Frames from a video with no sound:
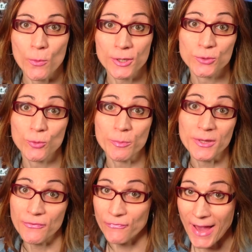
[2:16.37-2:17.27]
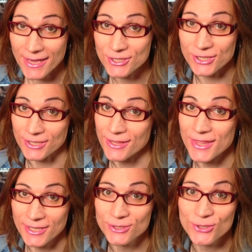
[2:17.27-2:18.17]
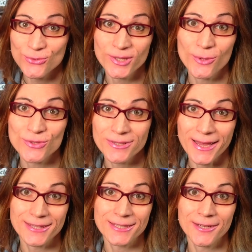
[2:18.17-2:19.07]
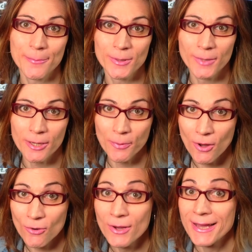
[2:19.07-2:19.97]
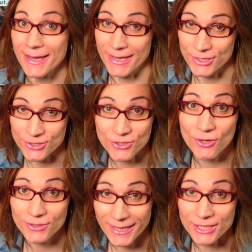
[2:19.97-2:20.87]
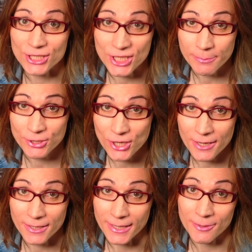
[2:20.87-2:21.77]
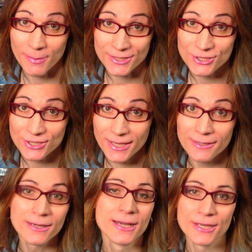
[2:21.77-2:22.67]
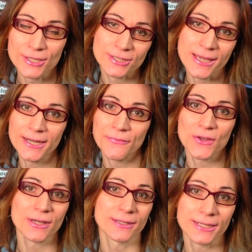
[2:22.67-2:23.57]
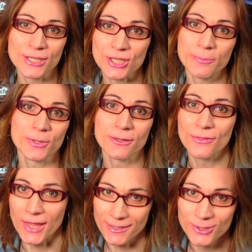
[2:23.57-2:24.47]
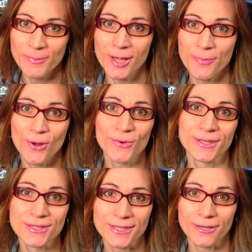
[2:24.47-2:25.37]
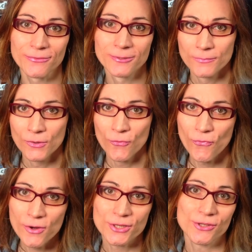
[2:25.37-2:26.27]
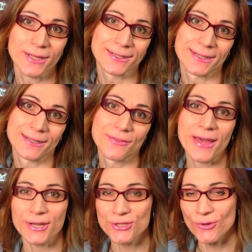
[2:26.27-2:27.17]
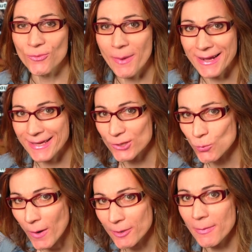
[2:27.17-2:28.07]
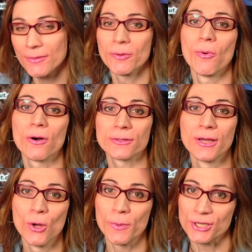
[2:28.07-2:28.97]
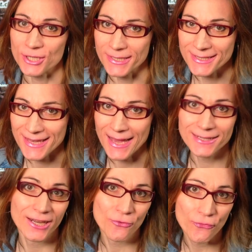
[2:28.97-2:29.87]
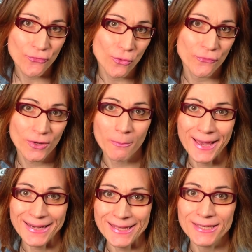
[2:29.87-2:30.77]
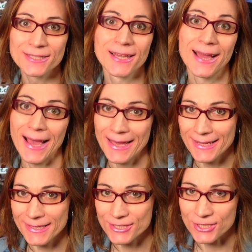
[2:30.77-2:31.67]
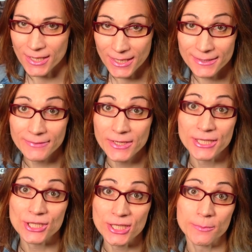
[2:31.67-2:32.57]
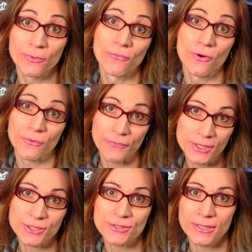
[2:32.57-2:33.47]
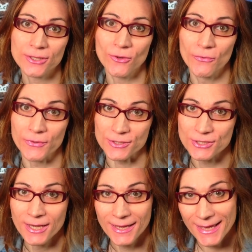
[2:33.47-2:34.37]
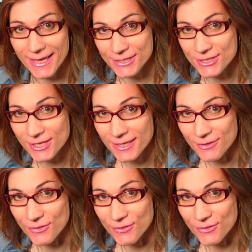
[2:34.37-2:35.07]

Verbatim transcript: which would be faster than the two thousand nineteen Apple Mac Pro, is not a cheap journey, but still significantly cheaper than the Mac Pro itself. Fortunately, there is on market one motherboard which exactly fulfills my needs and is relatively cheap for features it offers. It's